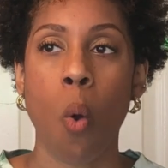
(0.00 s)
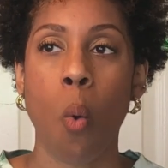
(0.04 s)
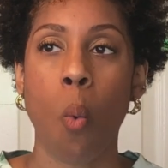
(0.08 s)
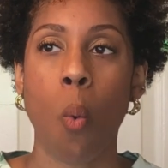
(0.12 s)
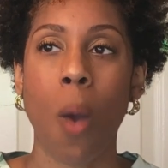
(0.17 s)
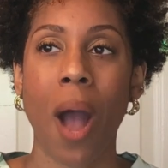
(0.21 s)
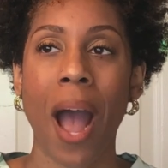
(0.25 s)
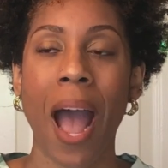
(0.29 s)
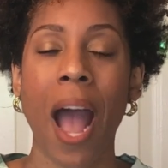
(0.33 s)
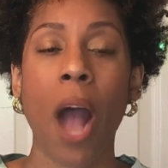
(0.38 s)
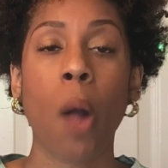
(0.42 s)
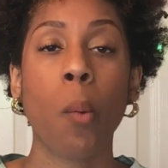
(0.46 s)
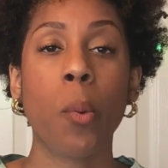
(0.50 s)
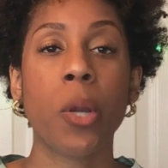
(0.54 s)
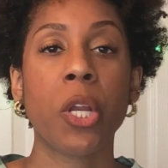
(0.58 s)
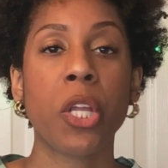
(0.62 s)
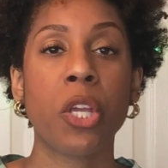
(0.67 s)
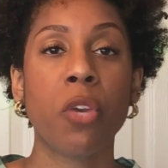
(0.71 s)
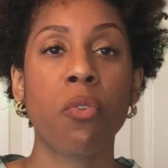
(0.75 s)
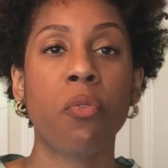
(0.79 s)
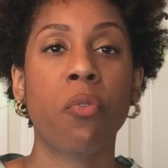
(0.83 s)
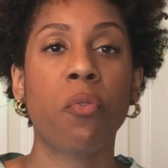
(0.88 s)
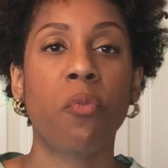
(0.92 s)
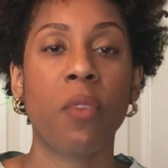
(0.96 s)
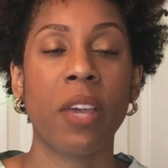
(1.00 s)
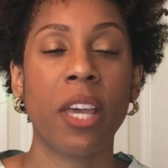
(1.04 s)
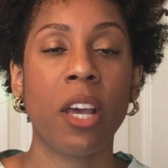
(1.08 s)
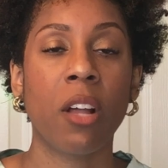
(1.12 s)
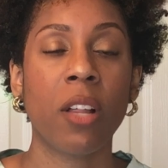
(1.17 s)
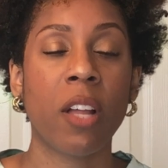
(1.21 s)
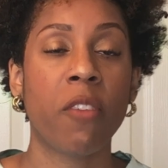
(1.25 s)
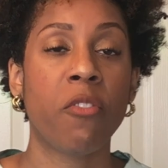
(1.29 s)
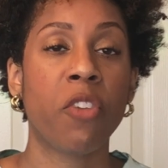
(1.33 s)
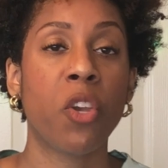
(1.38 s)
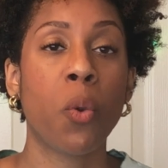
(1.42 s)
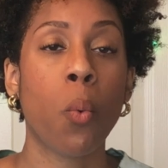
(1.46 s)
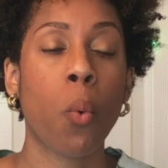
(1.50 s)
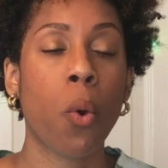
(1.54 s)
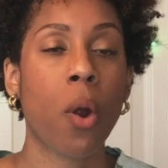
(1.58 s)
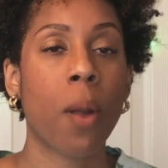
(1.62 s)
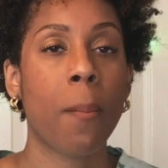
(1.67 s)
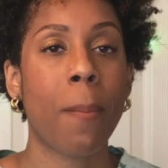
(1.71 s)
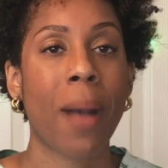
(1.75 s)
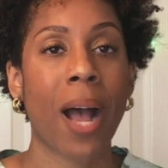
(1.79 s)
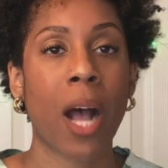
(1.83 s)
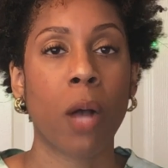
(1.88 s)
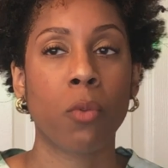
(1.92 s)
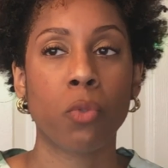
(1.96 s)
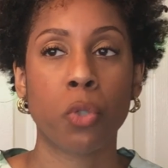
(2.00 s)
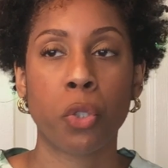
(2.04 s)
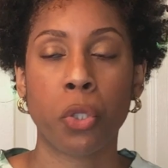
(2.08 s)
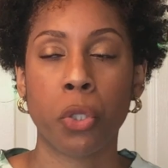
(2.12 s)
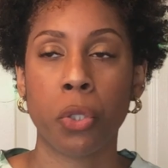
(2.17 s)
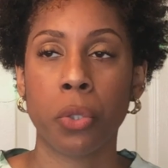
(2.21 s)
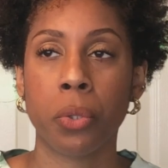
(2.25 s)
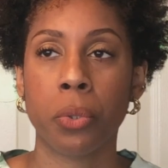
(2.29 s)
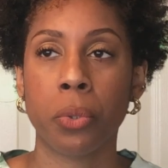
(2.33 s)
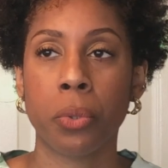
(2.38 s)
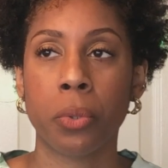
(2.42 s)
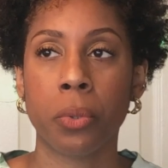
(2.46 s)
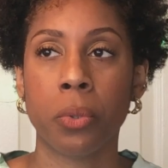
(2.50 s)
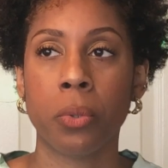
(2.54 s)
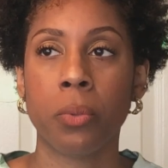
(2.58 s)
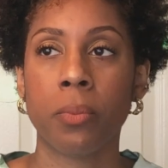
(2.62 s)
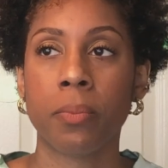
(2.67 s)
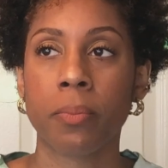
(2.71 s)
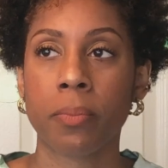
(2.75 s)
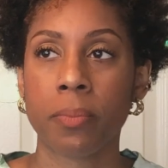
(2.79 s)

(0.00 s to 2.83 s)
How would you feel if you were about to